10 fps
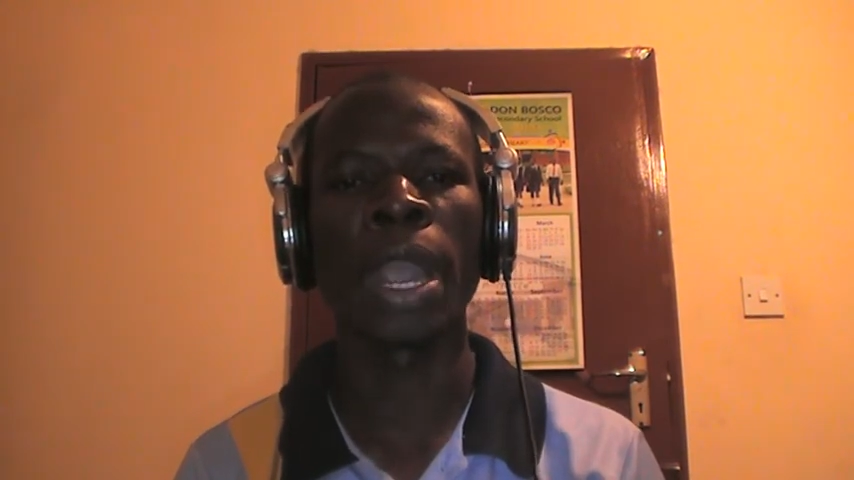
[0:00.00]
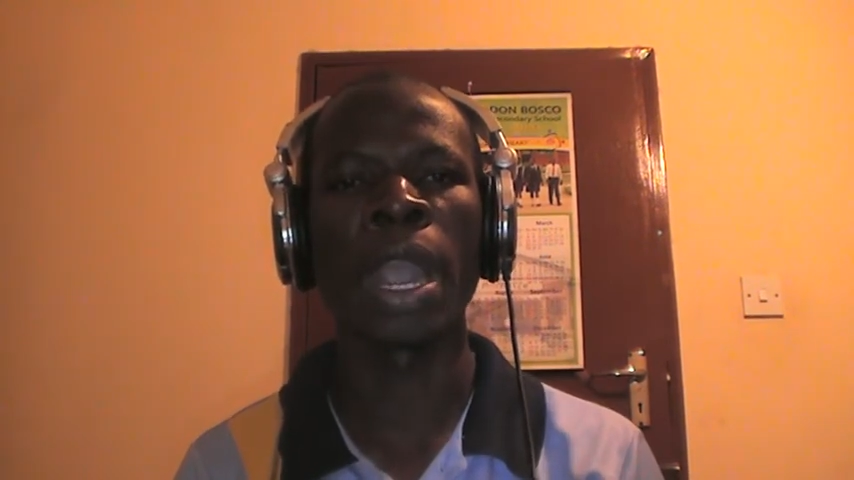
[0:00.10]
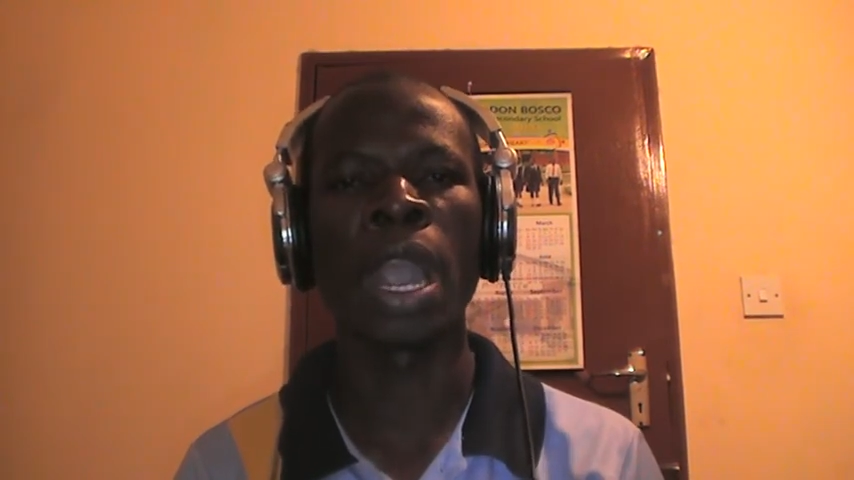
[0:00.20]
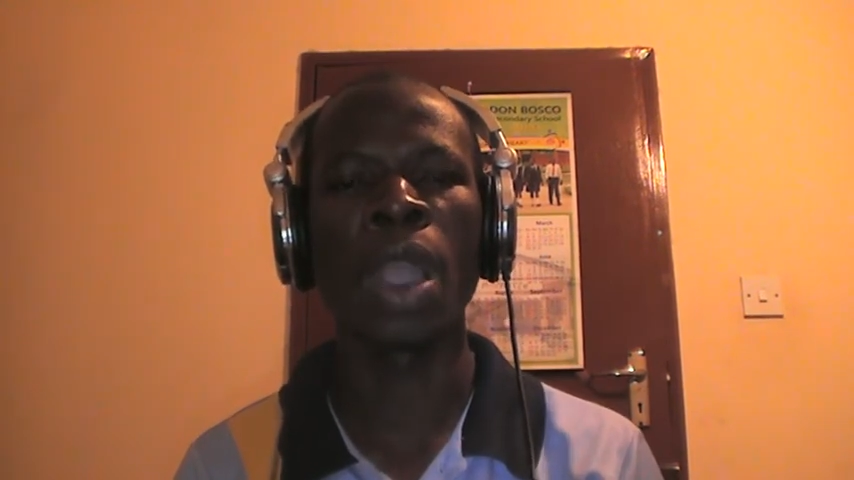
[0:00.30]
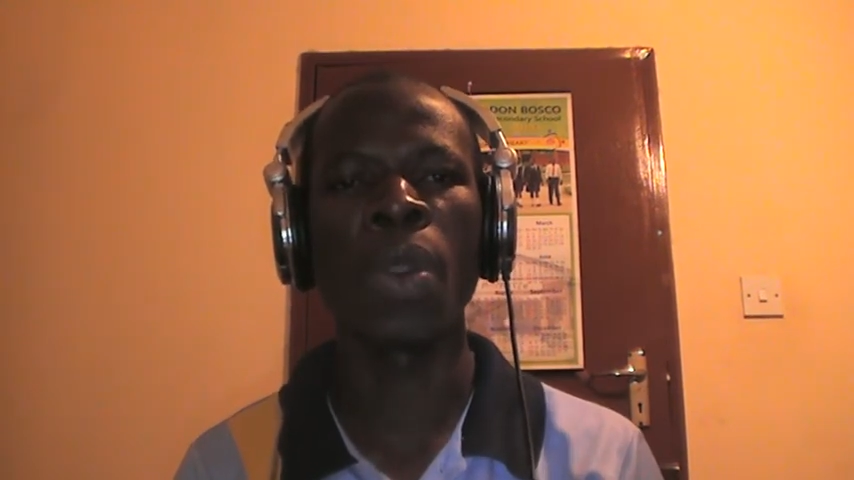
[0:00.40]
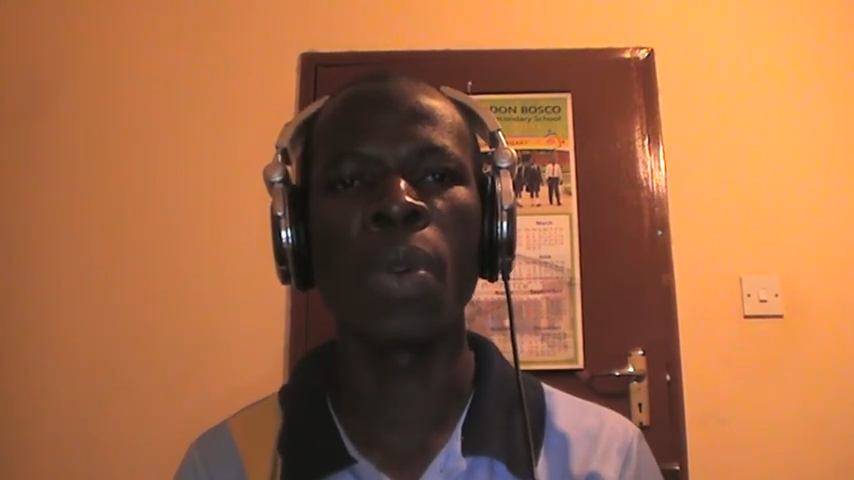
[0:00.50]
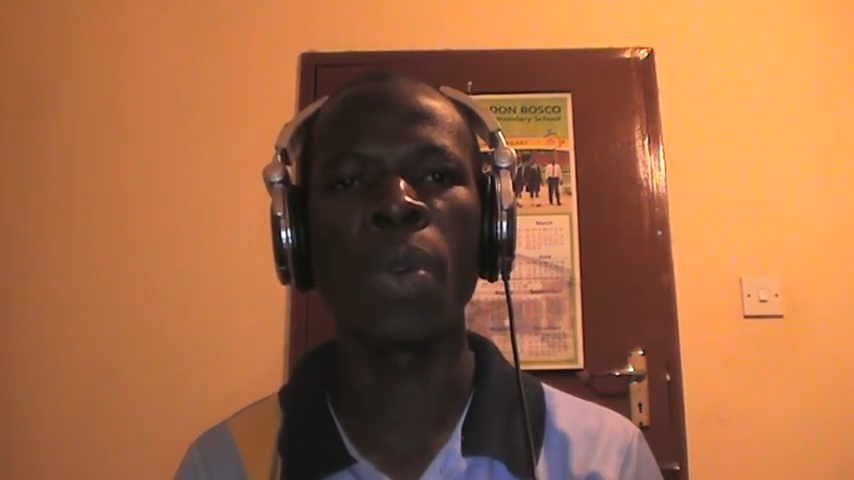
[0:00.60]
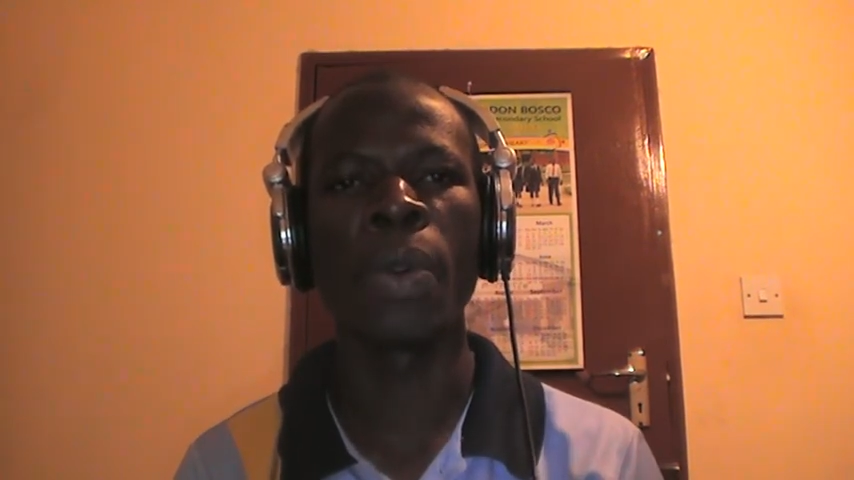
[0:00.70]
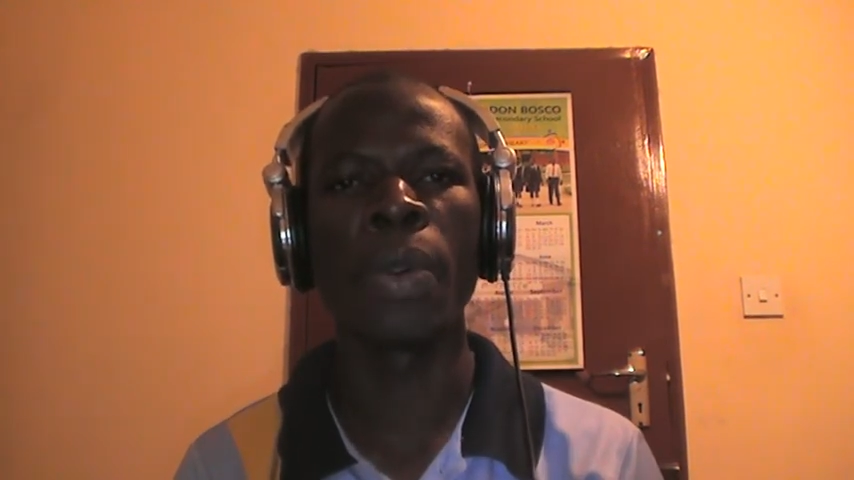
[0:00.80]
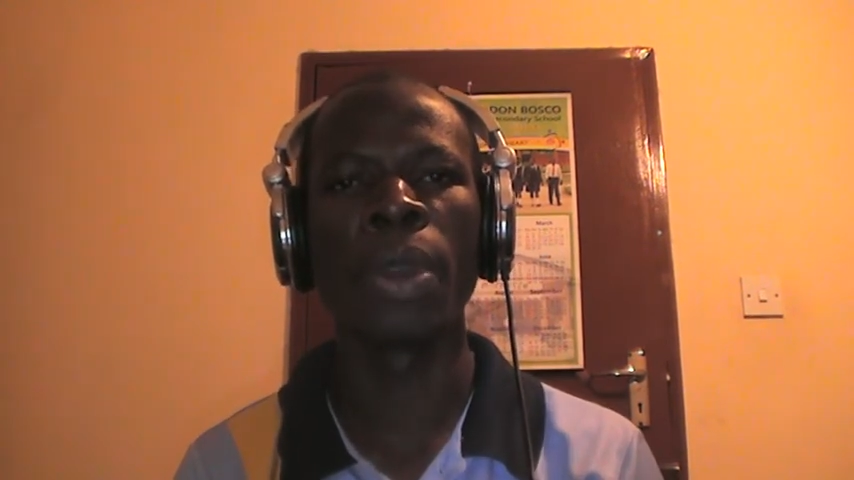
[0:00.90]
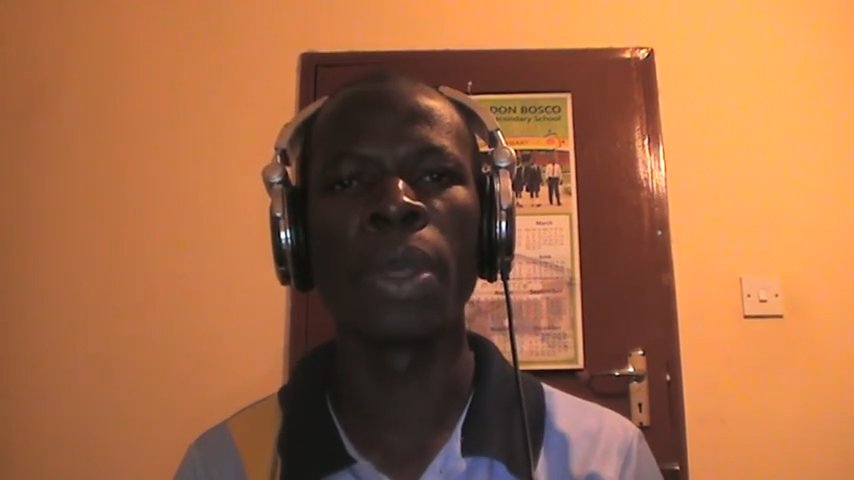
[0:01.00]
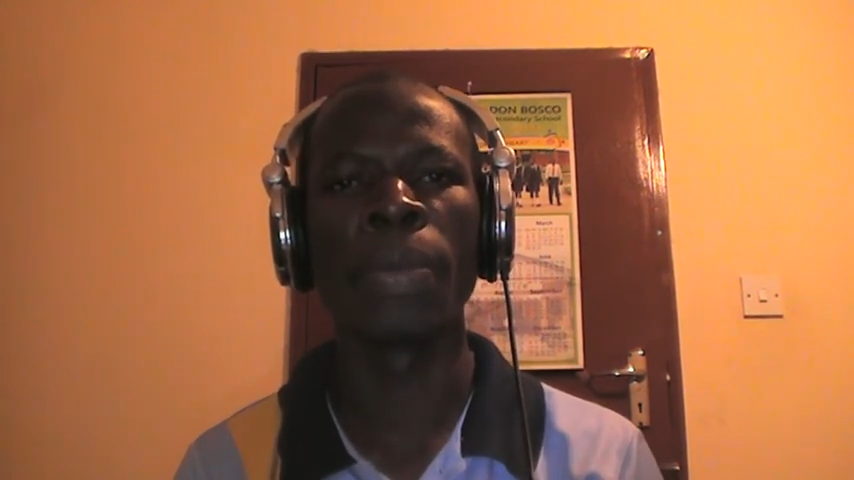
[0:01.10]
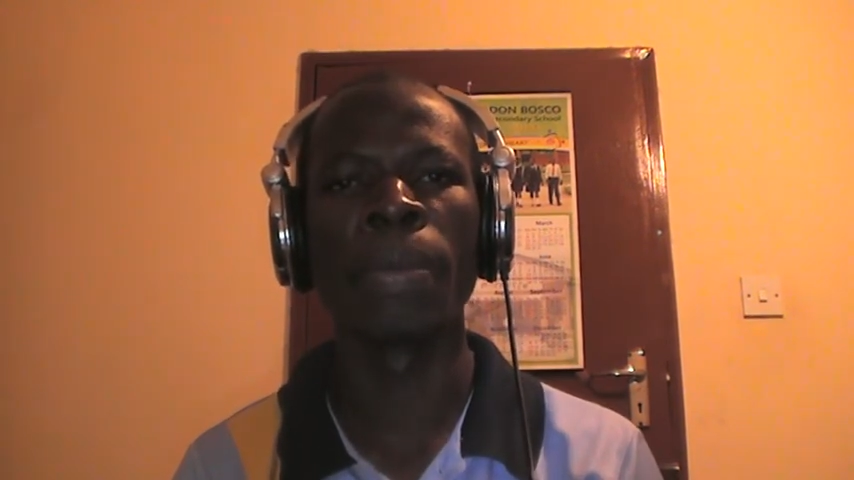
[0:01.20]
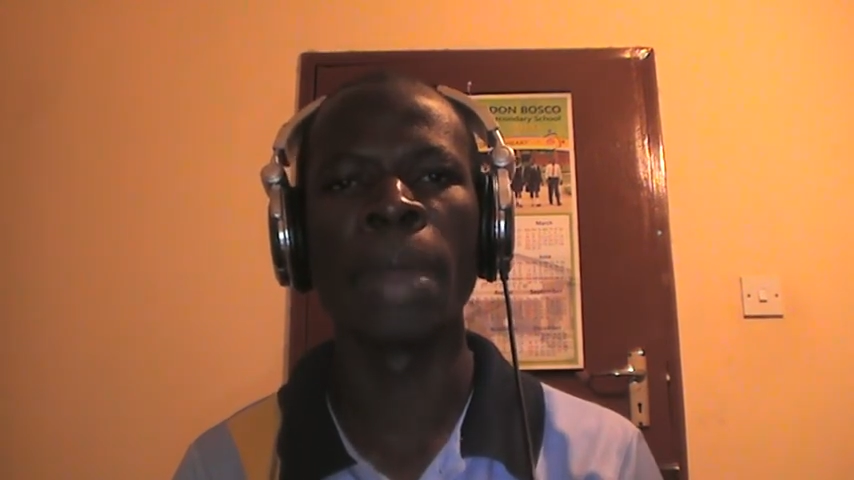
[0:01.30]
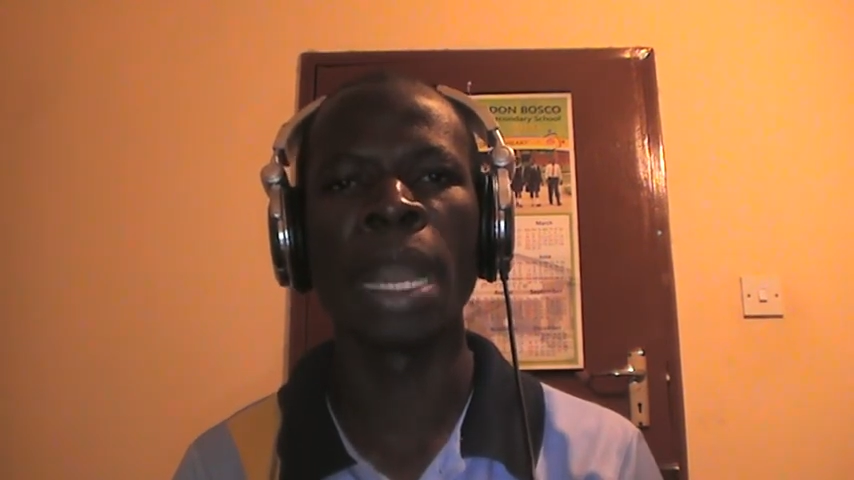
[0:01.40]
how
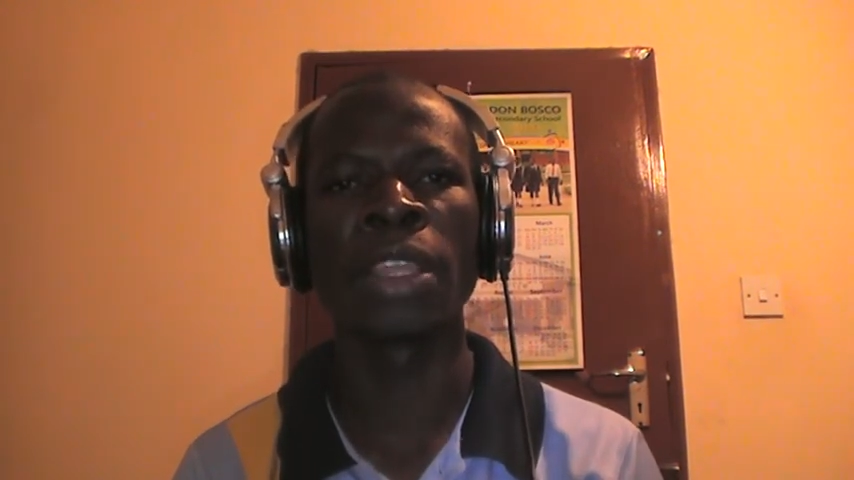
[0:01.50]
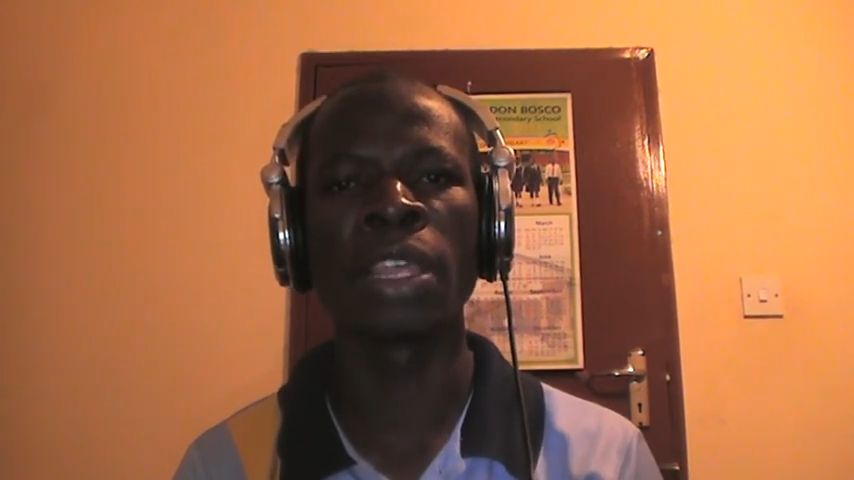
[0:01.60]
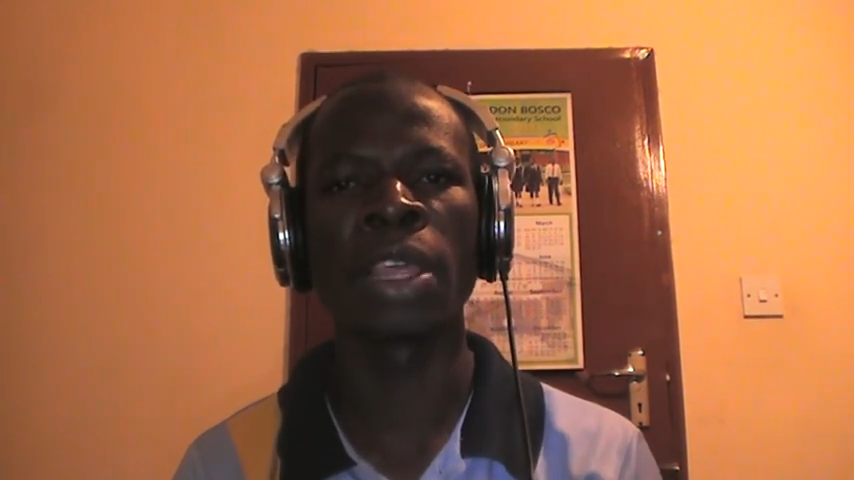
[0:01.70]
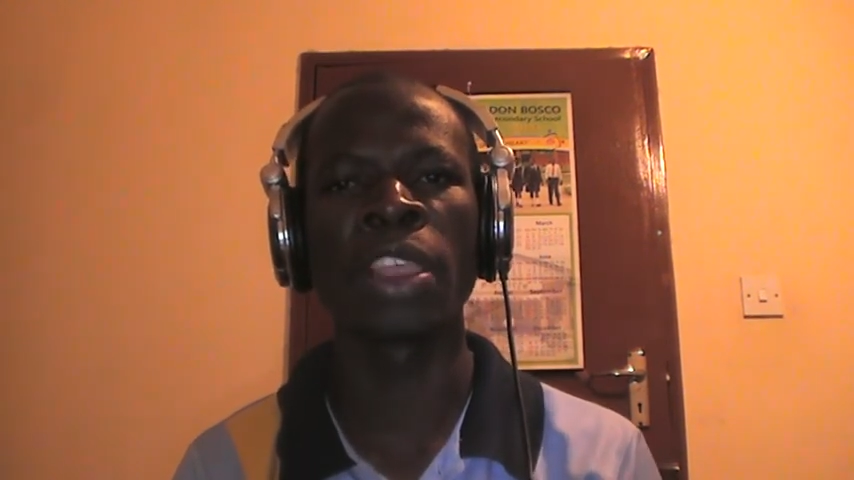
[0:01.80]
much